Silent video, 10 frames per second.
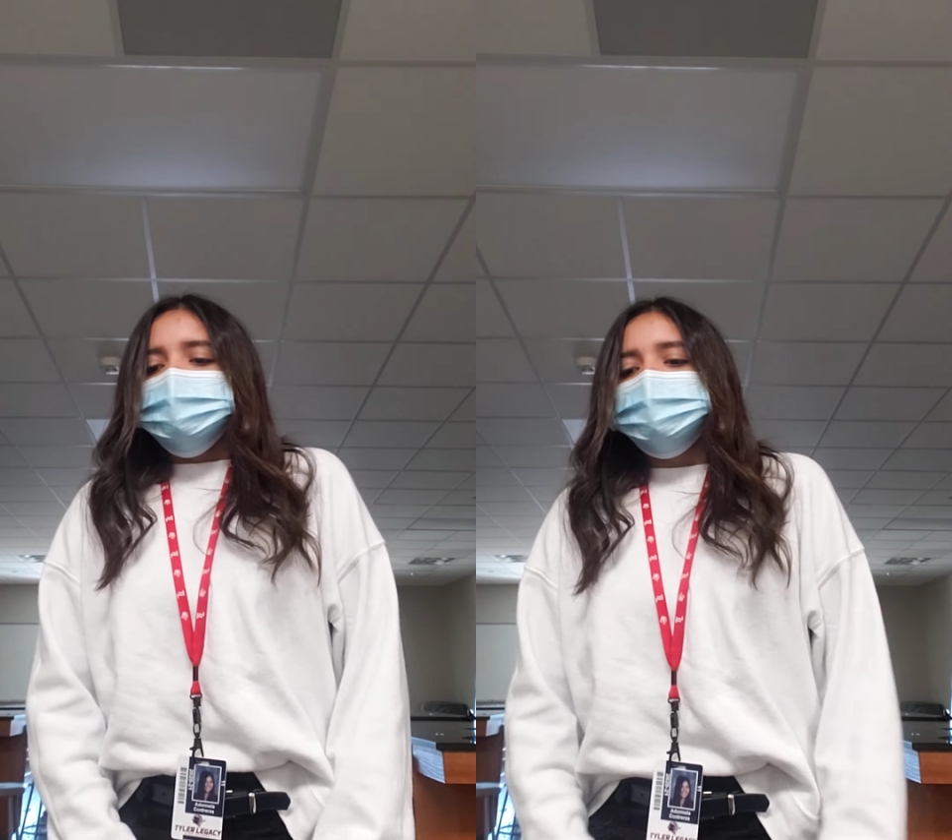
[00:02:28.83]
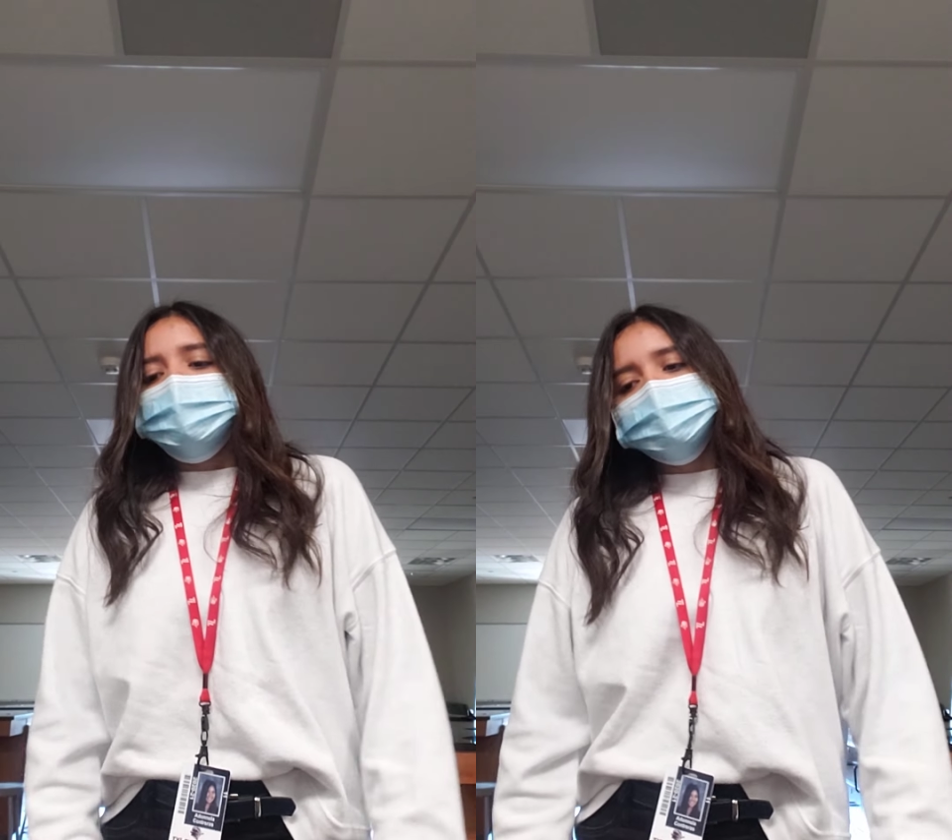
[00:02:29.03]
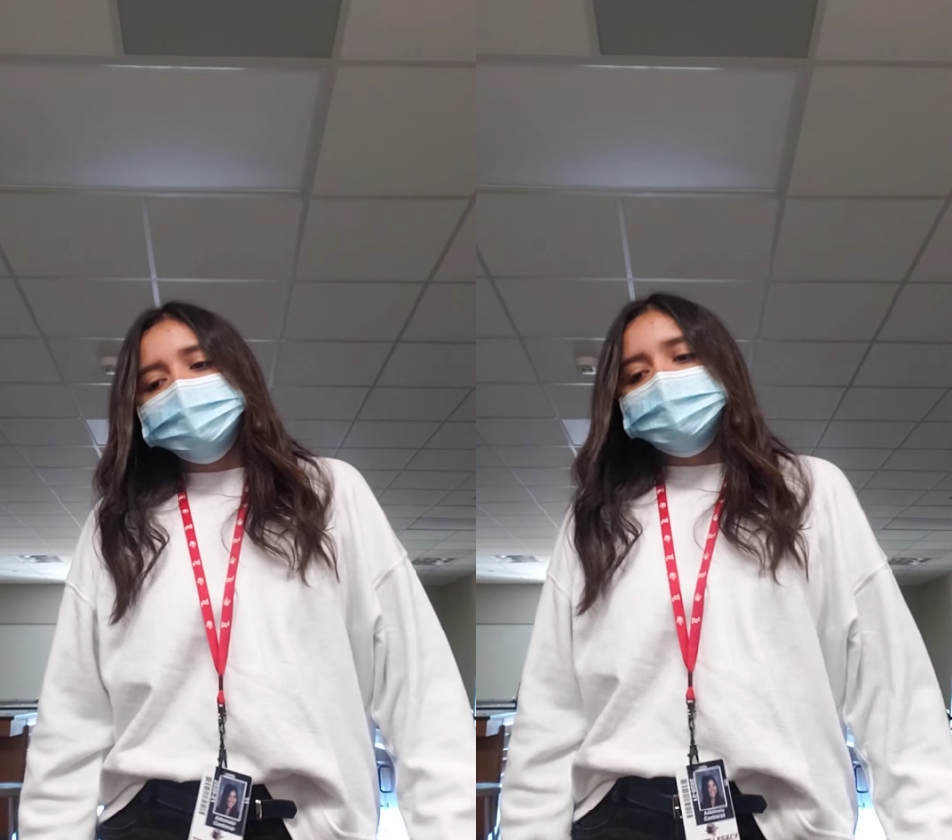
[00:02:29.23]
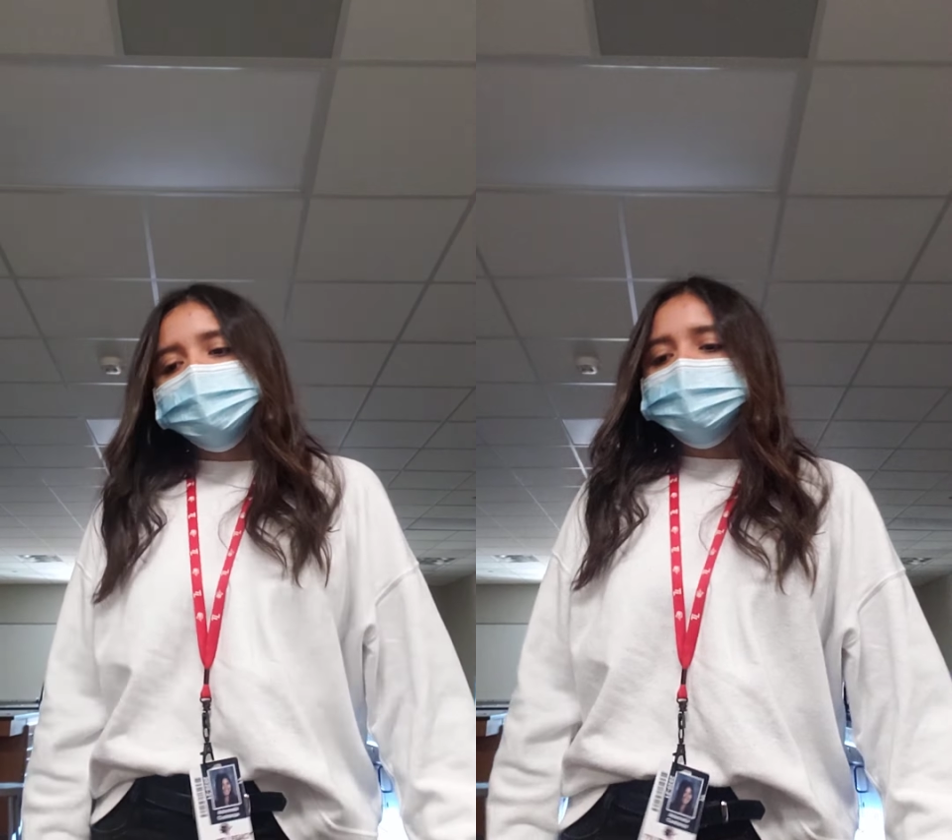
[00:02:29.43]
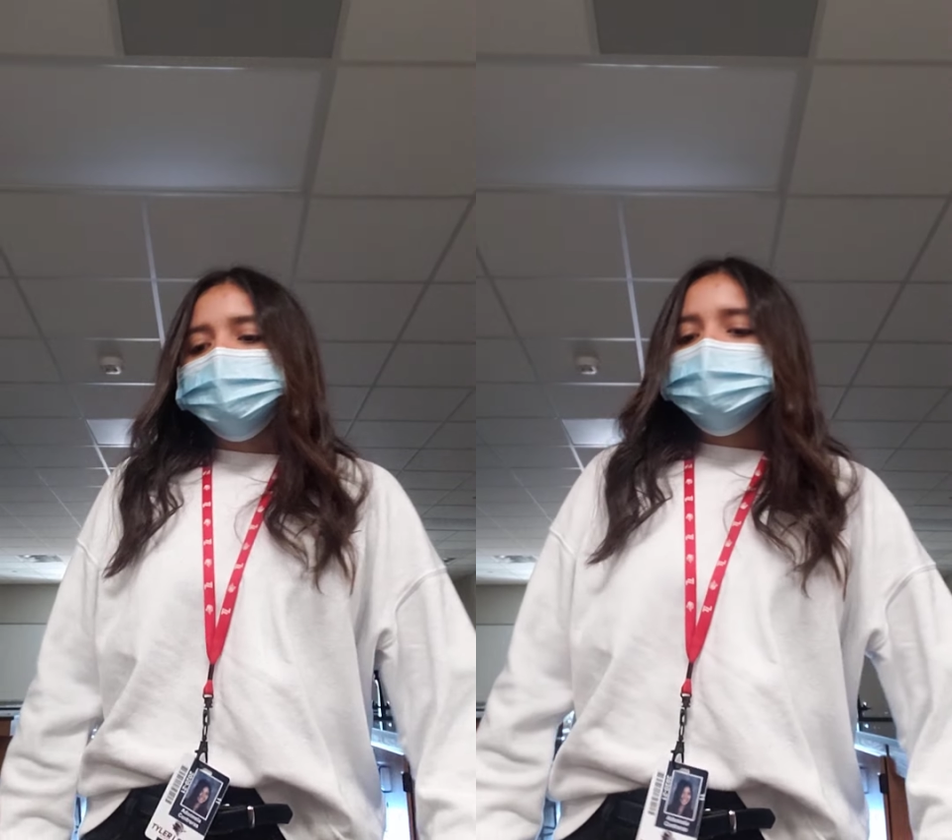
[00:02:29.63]

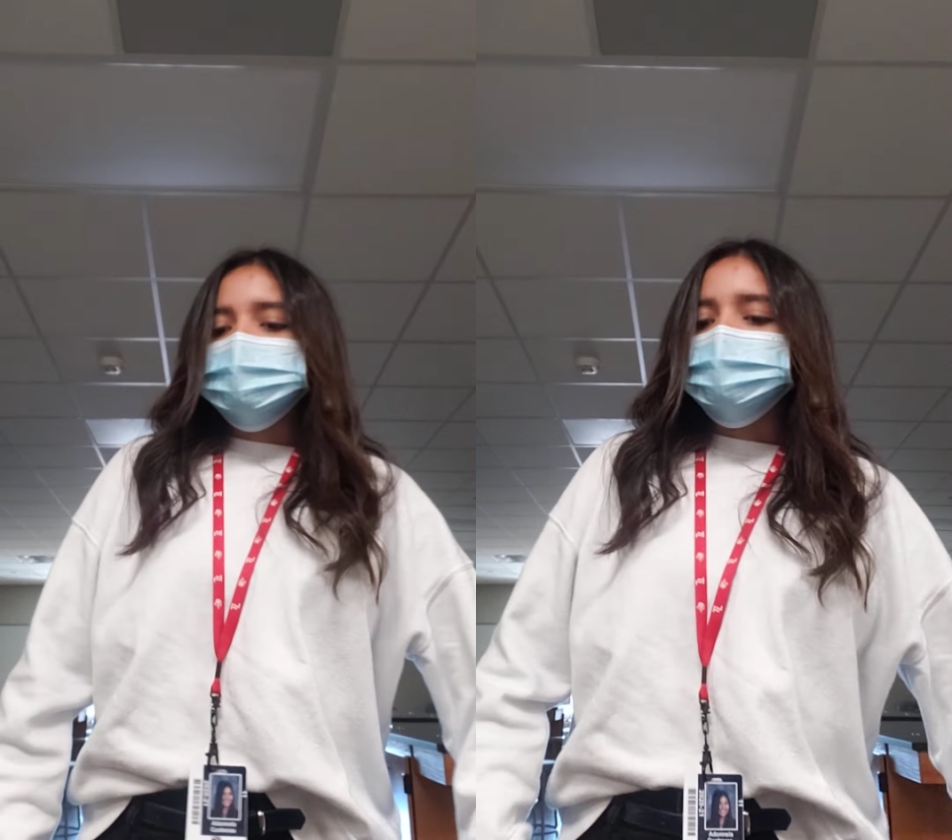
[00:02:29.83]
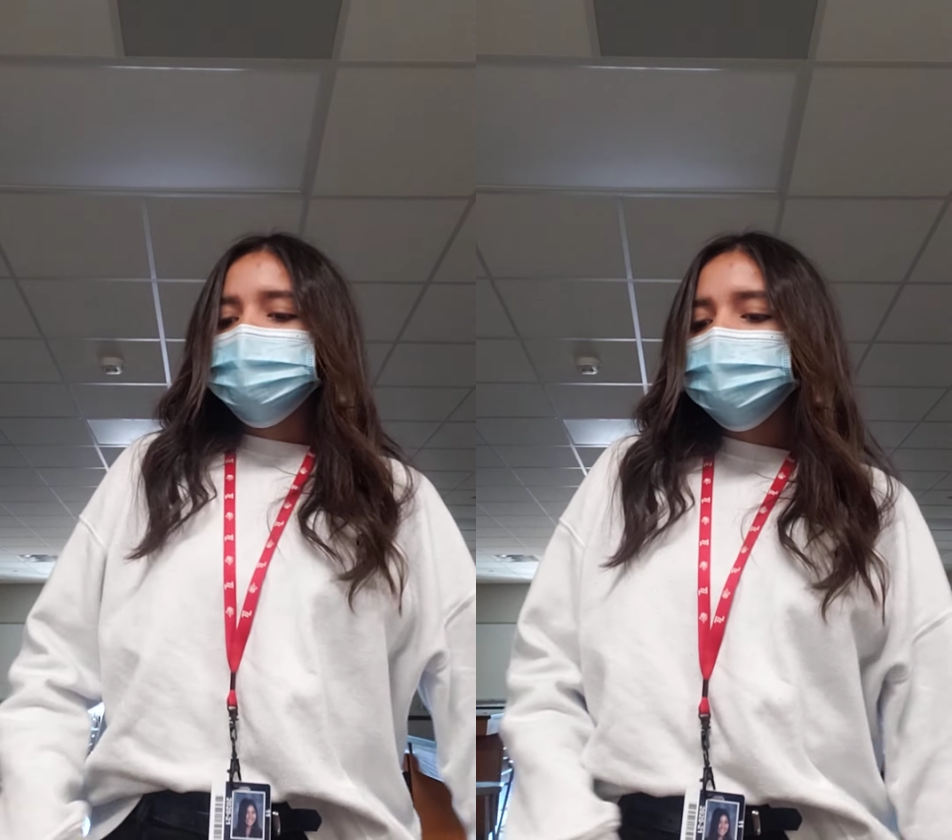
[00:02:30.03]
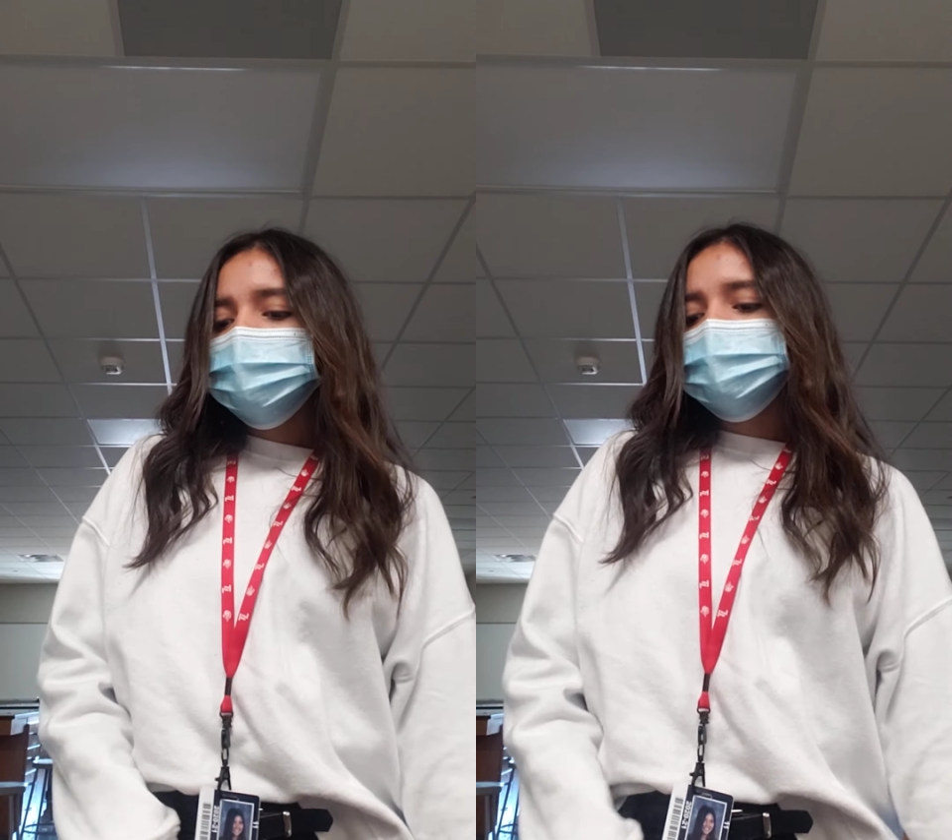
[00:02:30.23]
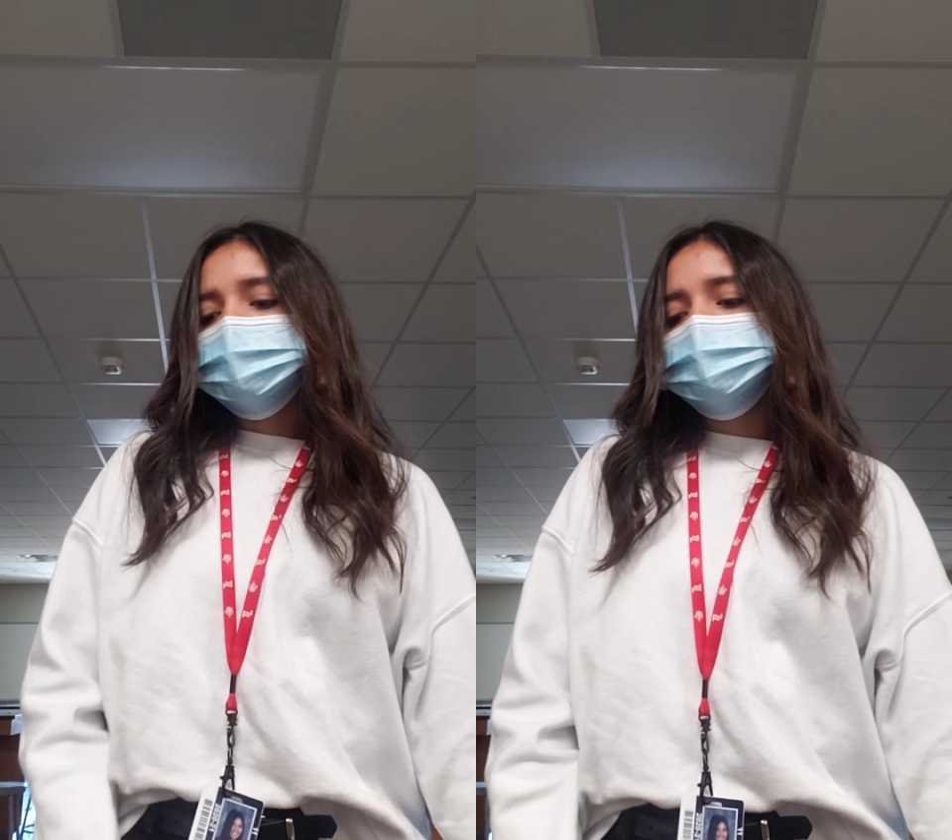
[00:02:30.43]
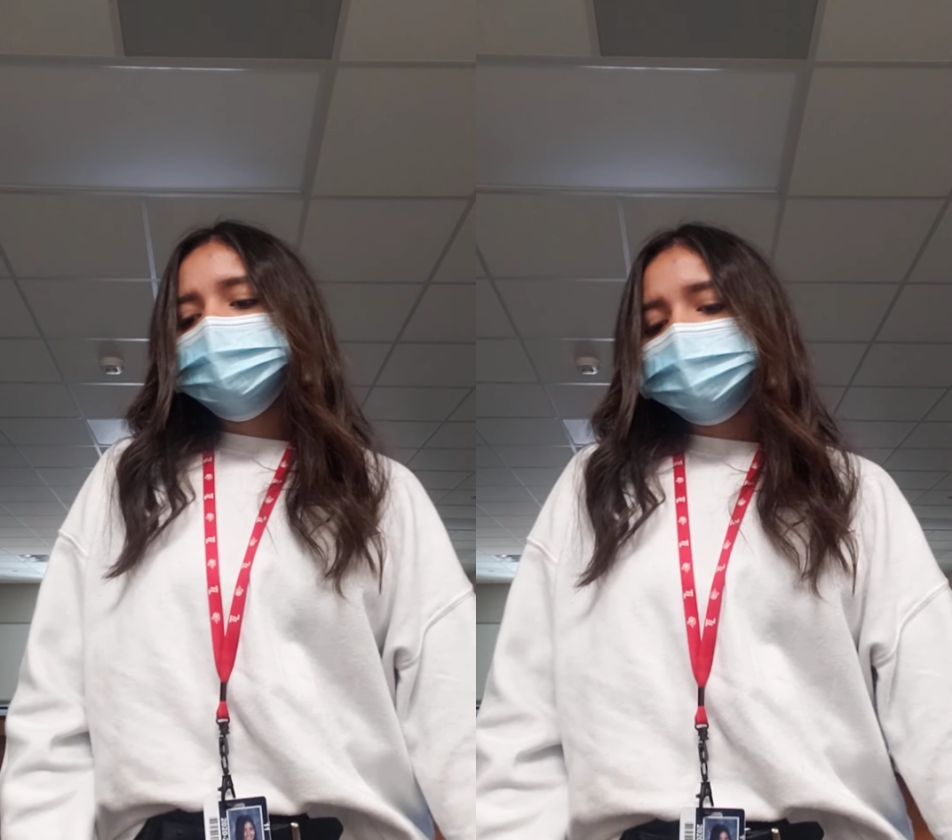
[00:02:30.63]
fossils or vestigial
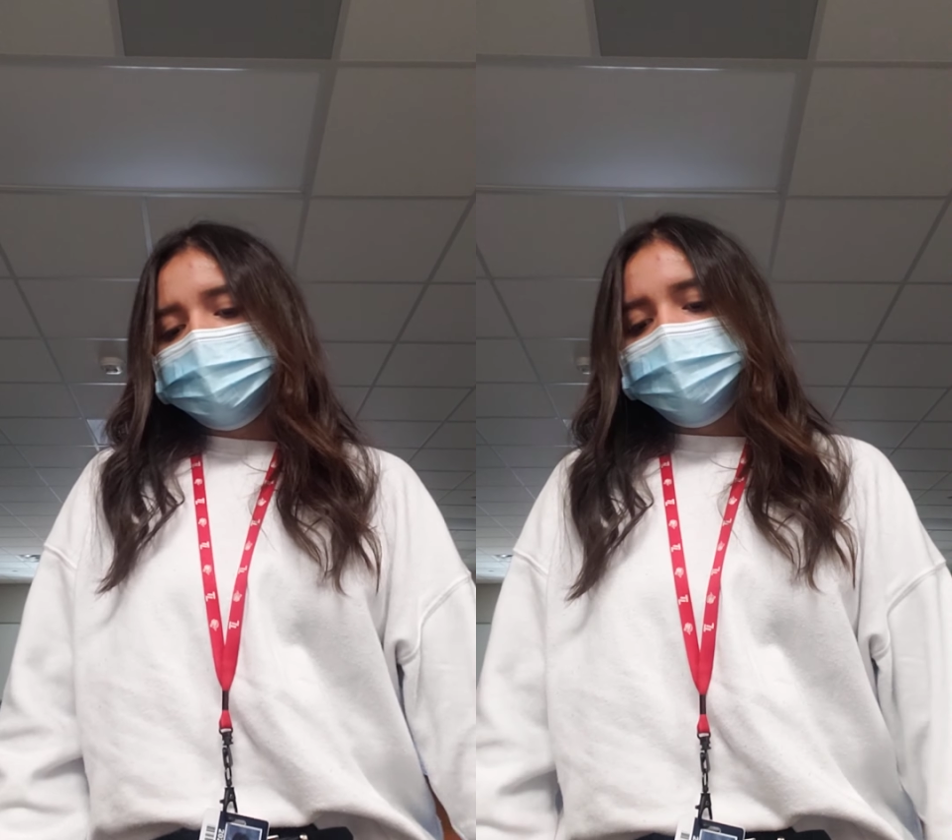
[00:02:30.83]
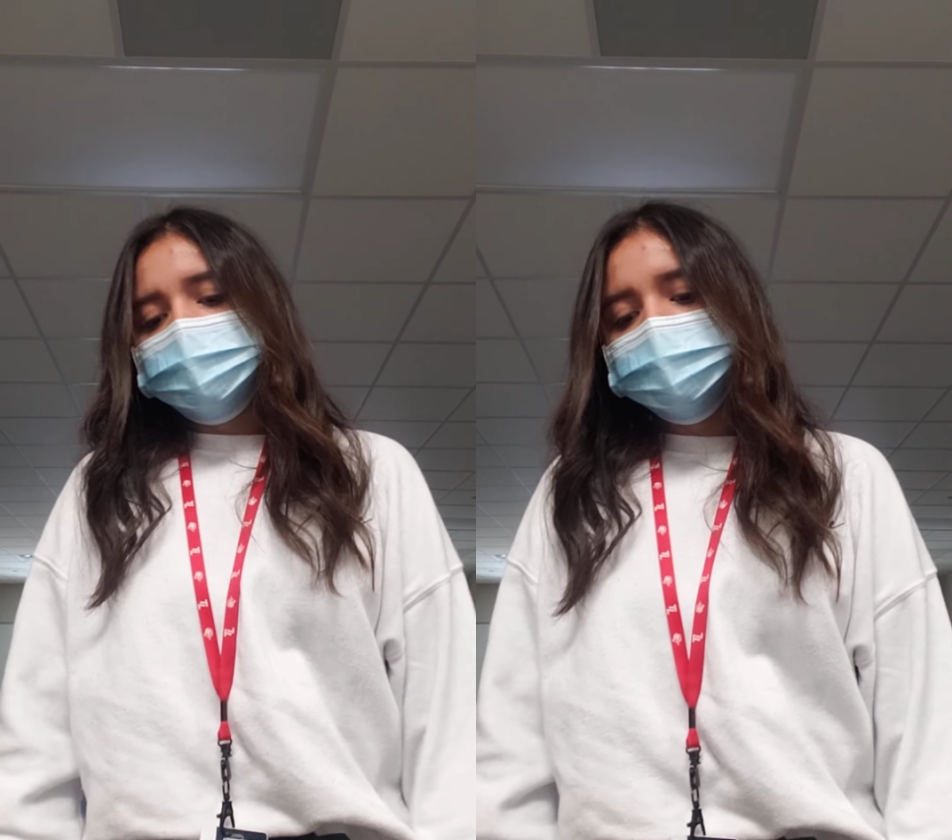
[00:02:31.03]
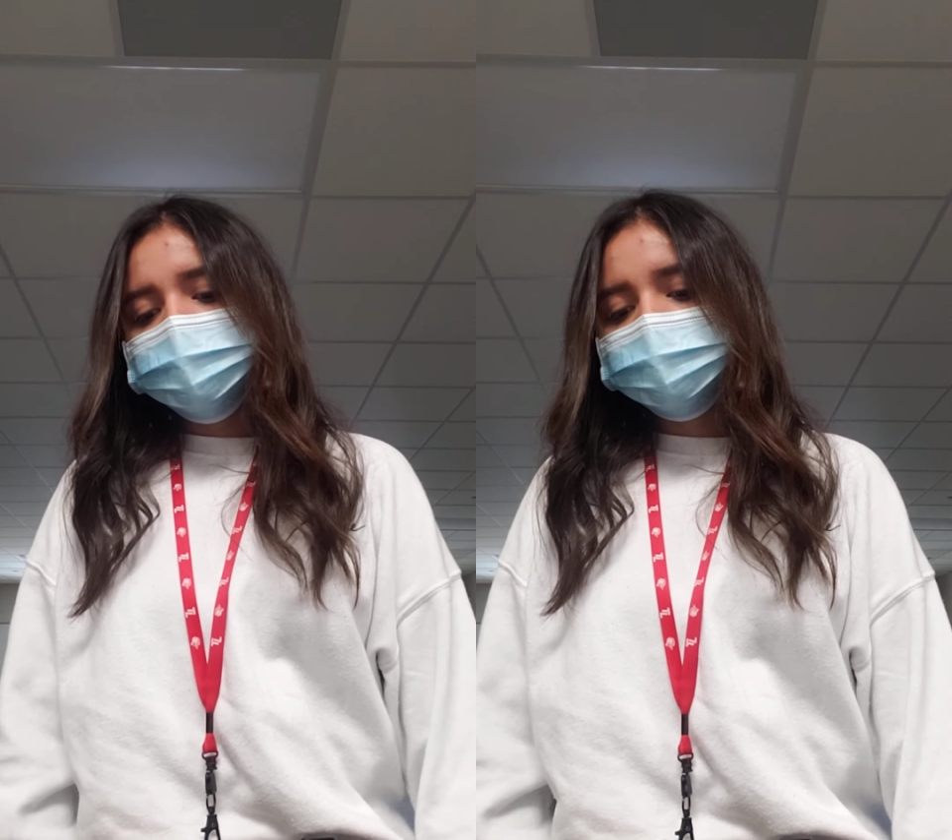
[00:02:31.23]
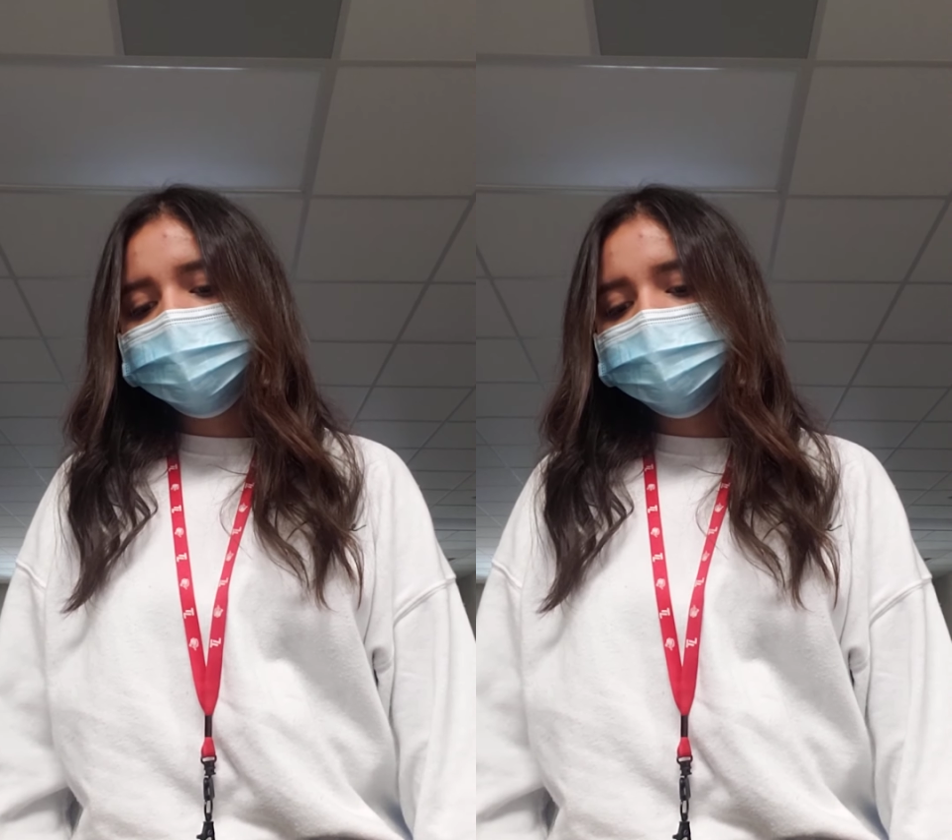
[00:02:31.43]
organs, etc.